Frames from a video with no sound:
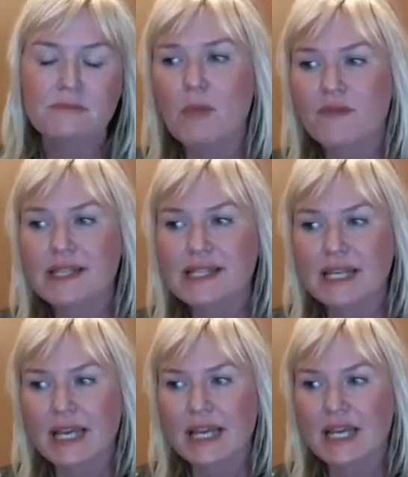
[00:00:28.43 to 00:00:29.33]

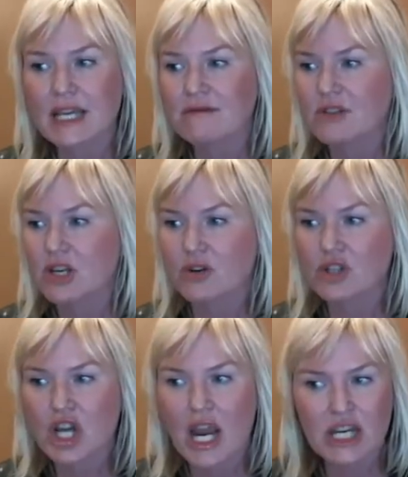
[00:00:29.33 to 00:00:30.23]
Obviously, you know,
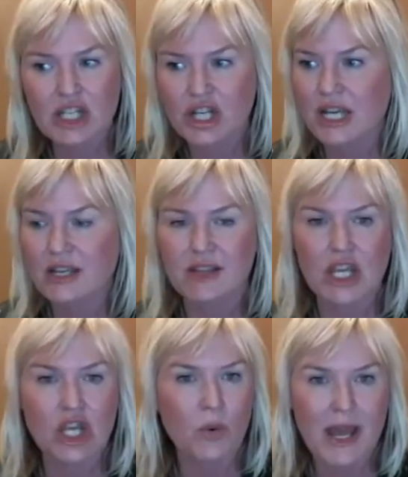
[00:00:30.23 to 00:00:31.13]
changing, the
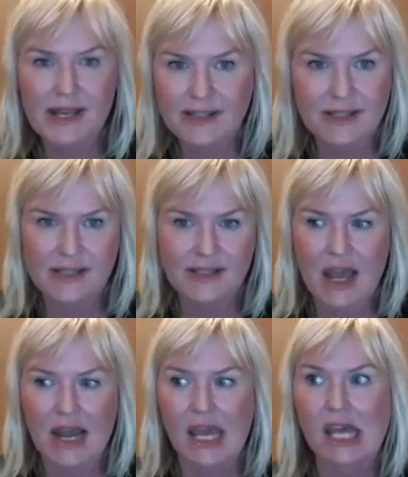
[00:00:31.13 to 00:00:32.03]
U S is
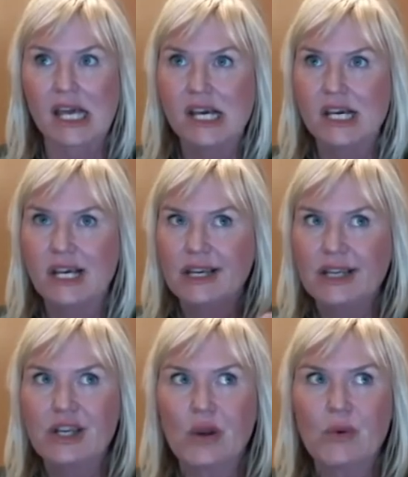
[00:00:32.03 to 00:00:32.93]
getting,
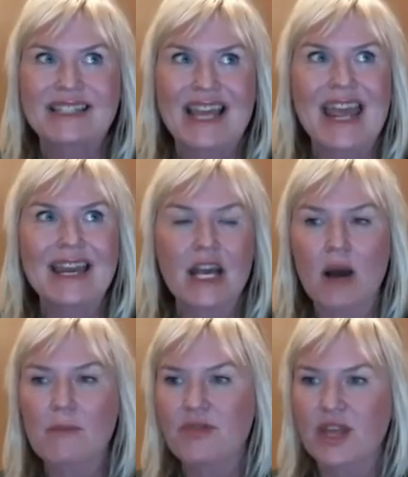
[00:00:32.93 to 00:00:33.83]
you know, is heating
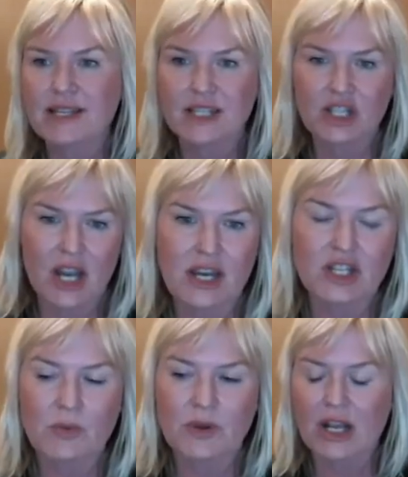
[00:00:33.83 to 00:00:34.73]
up, things are
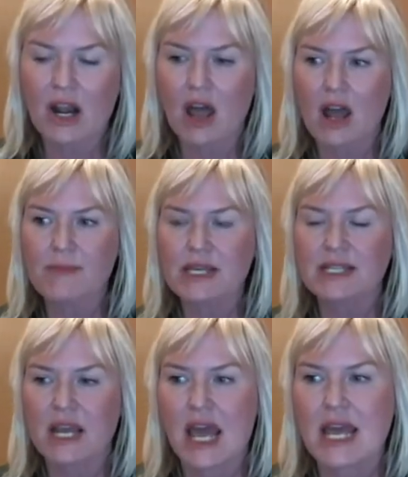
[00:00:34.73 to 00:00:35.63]
changing with the
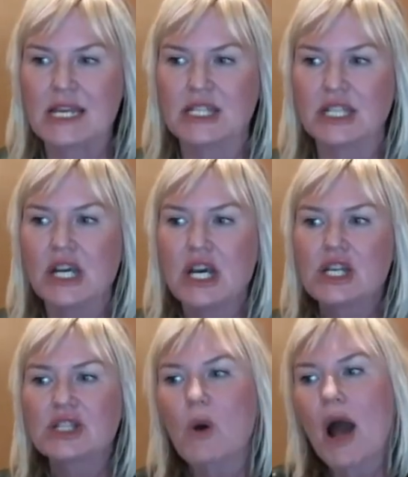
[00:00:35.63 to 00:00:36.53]
climate. And
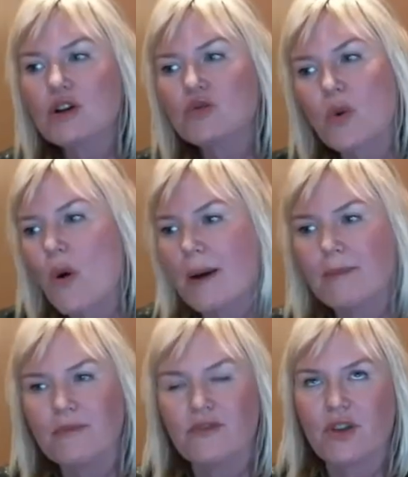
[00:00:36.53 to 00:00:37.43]
so I grew
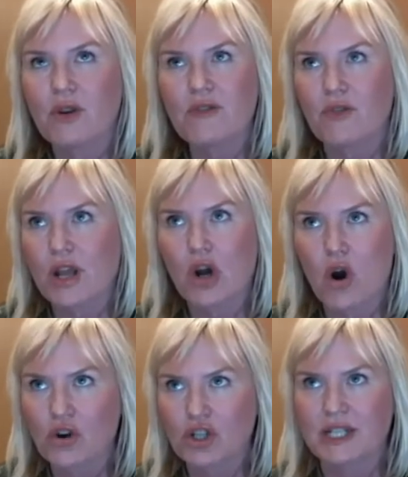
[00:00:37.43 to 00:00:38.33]
up very, very
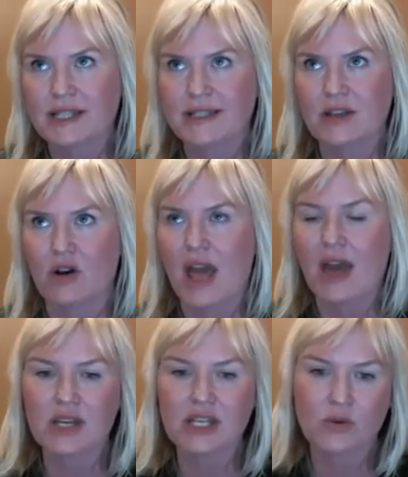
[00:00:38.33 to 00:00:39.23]
conscious of
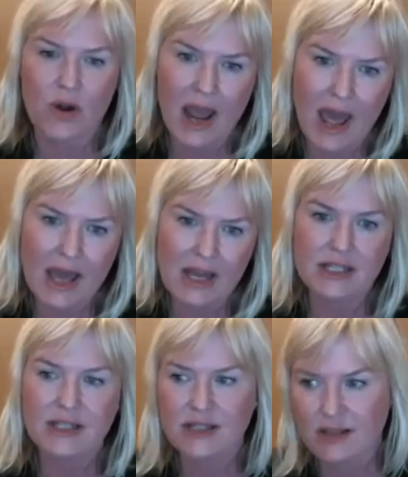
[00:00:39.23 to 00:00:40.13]
having to wear a hat,
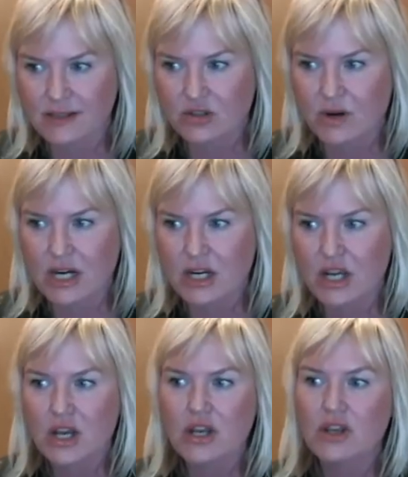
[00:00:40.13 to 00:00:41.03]
sunscreen.
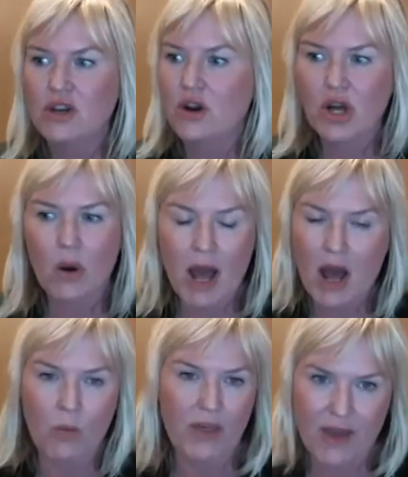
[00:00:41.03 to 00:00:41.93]
You don't go
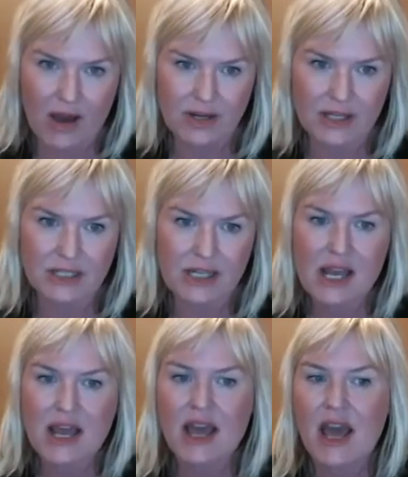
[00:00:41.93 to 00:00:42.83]
out without it.
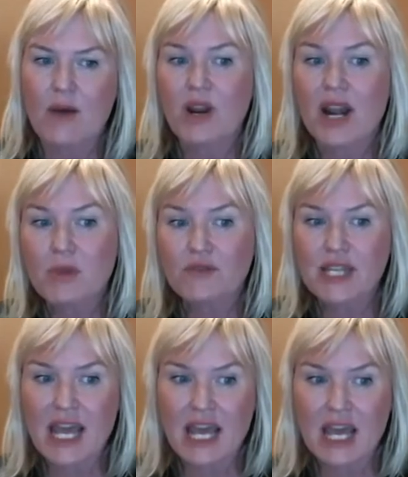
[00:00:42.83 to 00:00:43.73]
And when I moved
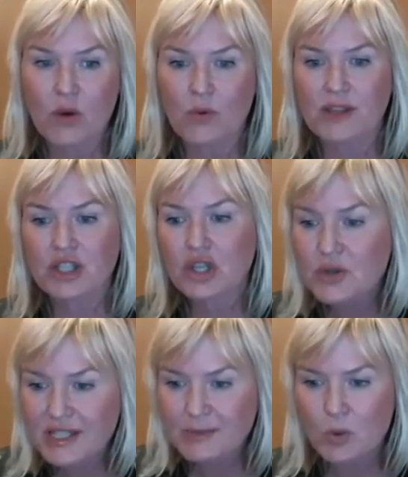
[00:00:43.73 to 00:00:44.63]
here with two
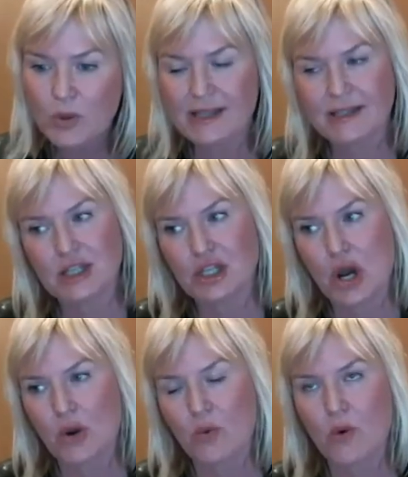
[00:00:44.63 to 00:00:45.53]
small kids in
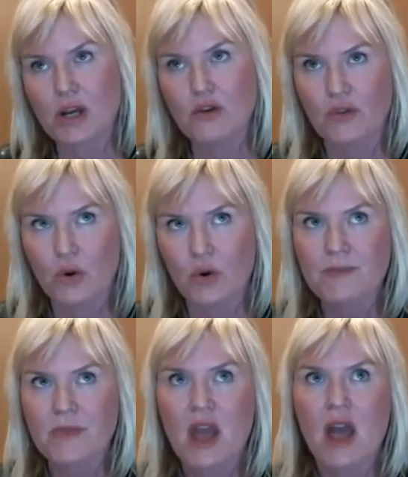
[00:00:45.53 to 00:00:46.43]
tow, one and four,
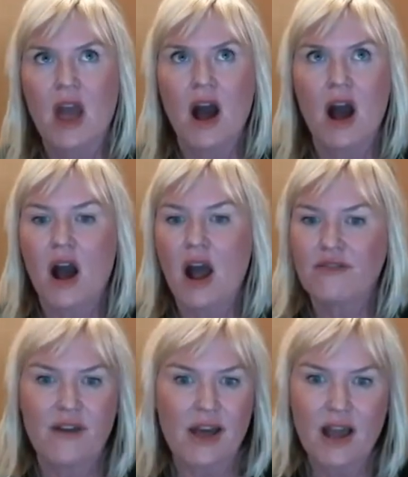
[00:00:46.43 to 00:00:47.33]
I
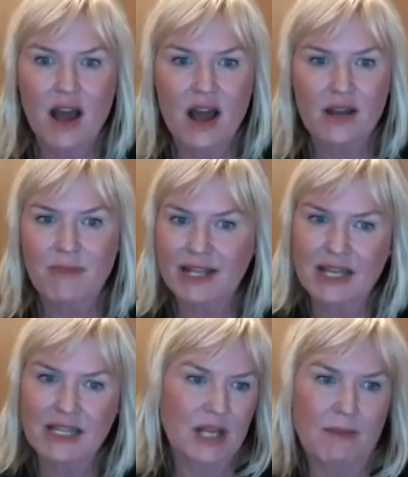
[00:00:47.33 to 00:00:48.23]
found it hard. My
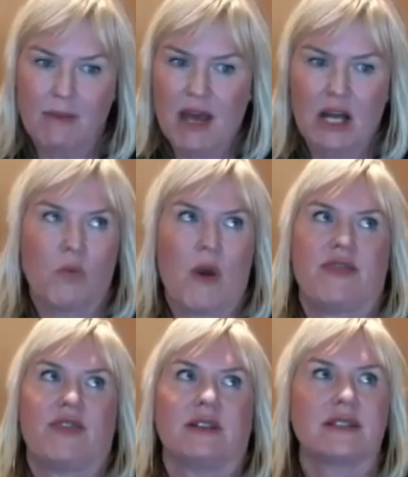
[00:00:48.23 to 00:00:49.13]
kids were coming back
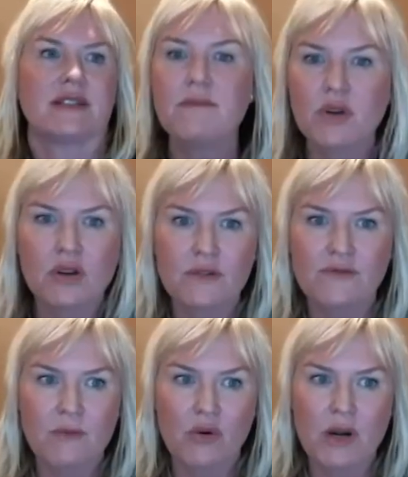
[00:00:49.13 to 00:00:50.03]
with sunburn
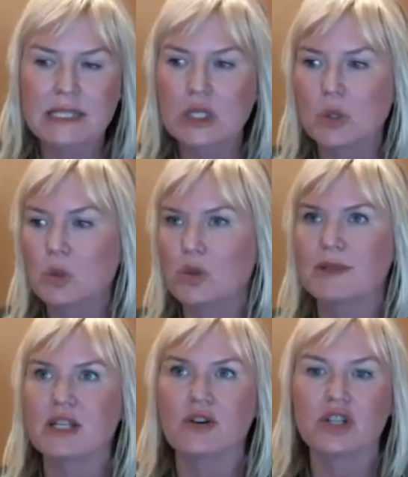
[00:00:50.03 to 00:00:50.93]
from preschool. There
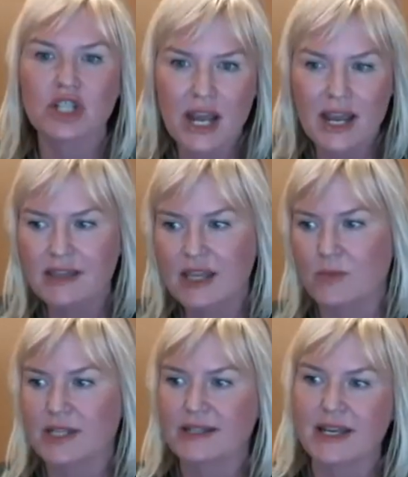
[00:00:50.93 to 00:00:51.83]
was no shade. They
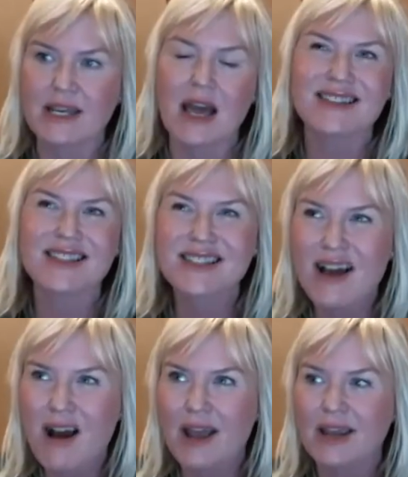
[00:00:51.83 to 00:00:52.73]
were sitting
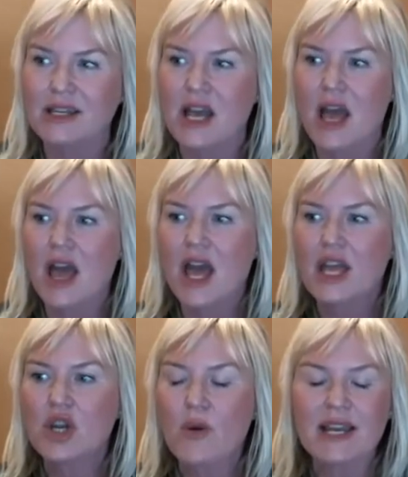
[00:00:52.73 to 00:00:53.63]
outside,
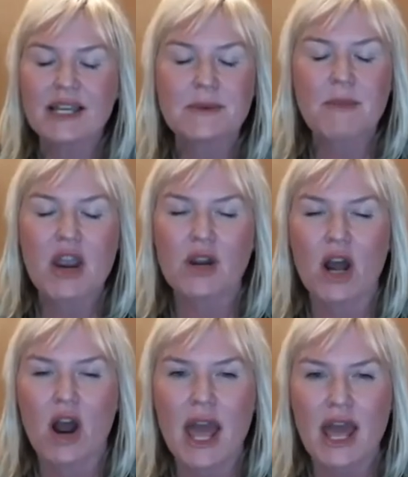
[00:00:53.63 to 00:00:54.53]
you know, and as a parent,
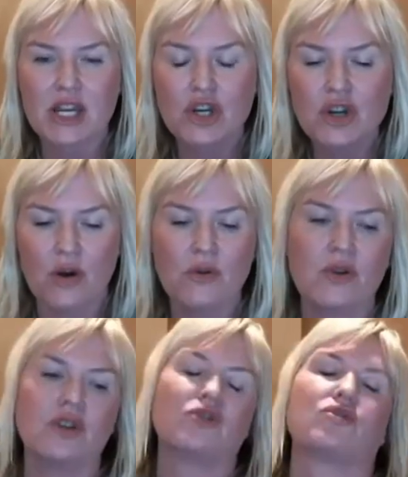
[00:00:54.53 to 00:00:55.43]
I had no
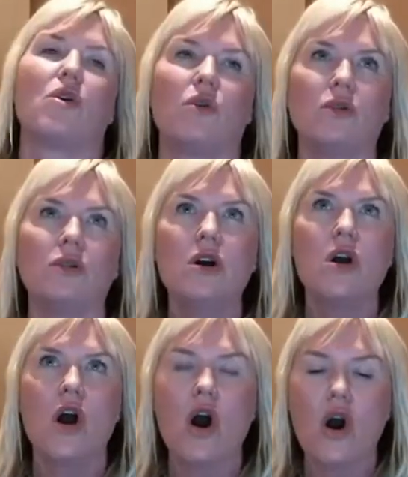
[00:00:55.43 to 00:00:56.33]
control
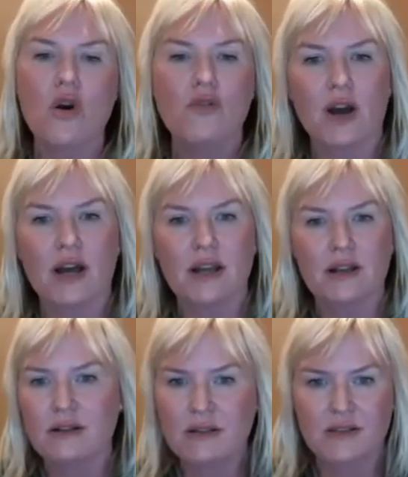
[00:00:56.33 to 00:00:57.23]
over
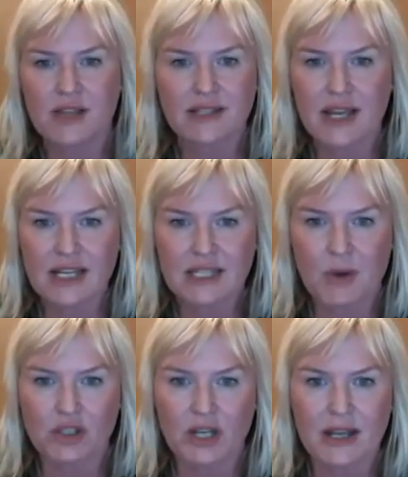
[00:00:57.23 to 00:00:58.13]
their sun
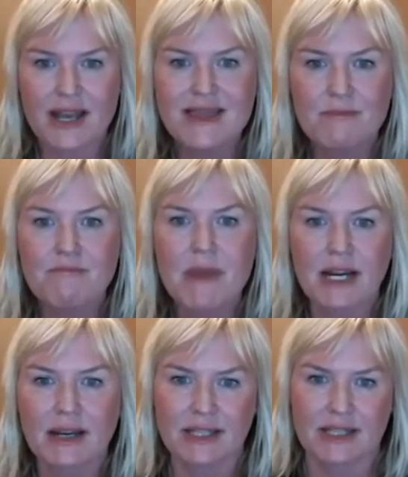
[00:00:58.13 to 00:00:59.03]
exposure in the
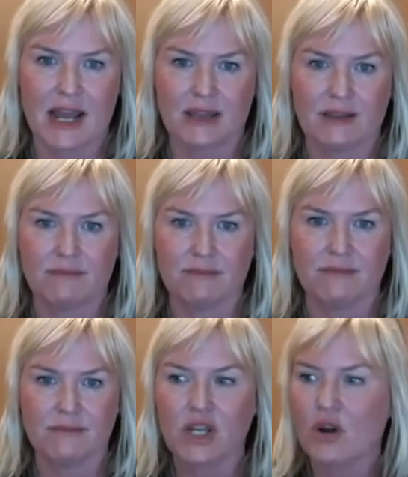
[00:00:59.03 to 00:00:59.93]
middle of the day. You know,